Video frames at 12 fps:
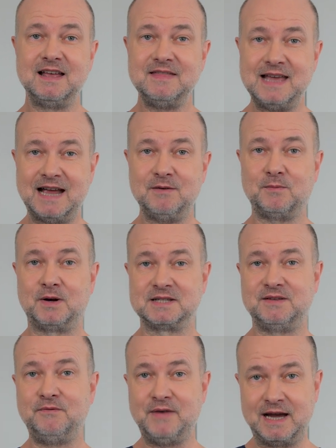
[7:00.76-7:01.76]
That
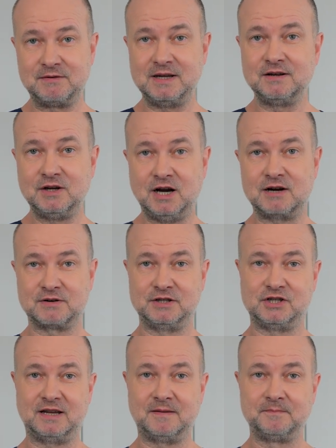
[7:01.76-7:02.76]
was very
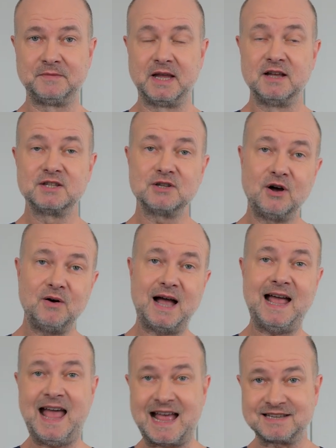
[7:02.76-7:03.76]
encouraging, so
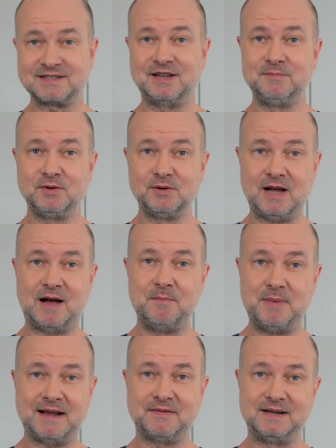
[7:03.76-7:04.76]
I asked him to come
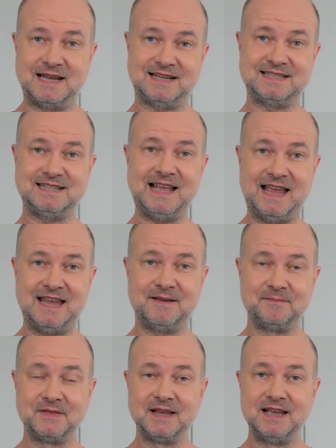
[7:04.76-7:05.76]
back the next day.
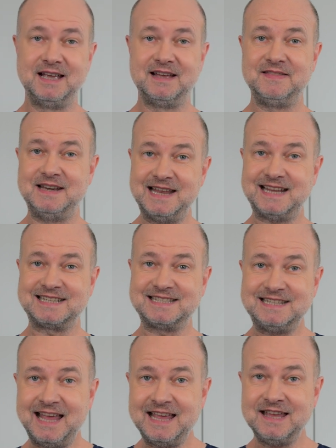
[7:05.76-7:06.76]
The
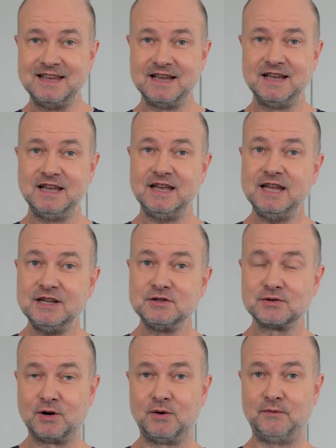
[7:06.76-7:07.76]
next day, he
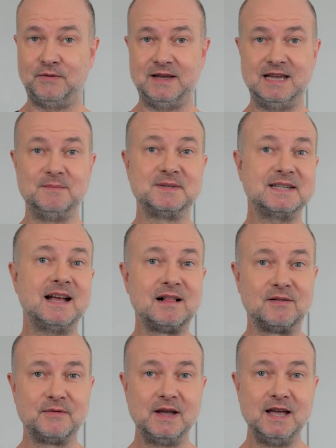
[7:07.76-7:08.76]
drove
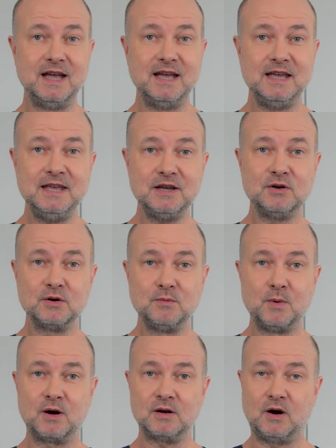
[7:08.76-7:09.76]
himself. He could
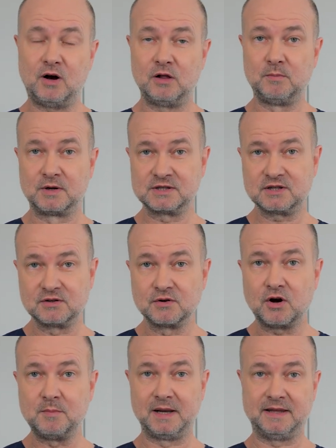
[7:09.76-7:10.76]
walk almost
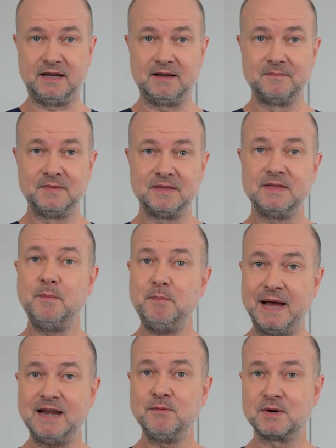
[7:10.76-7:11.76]
normally. The
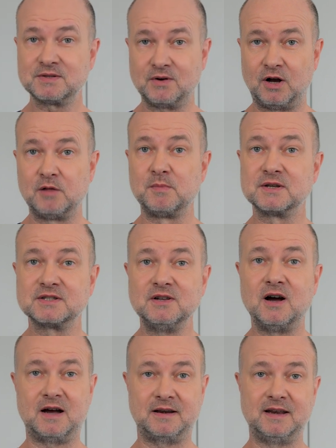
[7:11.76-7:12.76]
pain was almost
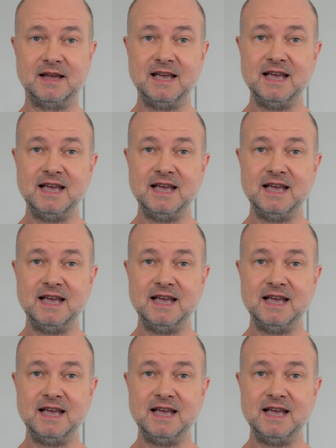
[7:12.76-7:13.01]
gone.